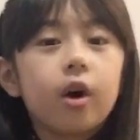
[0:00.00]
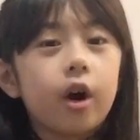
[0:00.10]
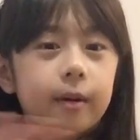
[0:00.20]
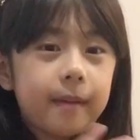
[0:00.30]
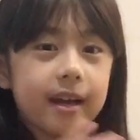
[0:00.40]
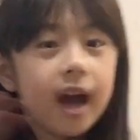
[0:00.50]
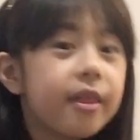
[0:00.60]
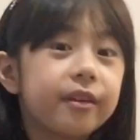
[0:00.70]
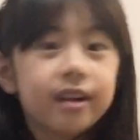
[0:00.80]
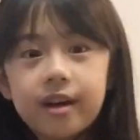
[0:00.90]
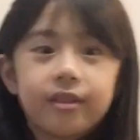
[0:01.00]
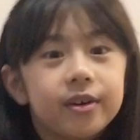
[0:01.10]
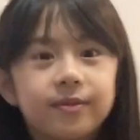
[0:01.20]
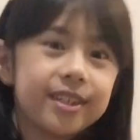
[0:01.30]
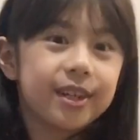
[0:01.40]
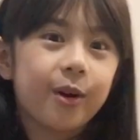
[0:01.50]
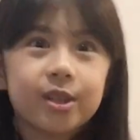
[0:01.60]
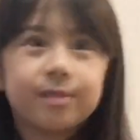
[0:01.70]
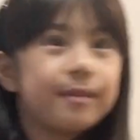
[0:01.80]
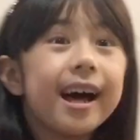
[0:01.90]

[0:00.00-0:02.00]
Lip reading: review video or my other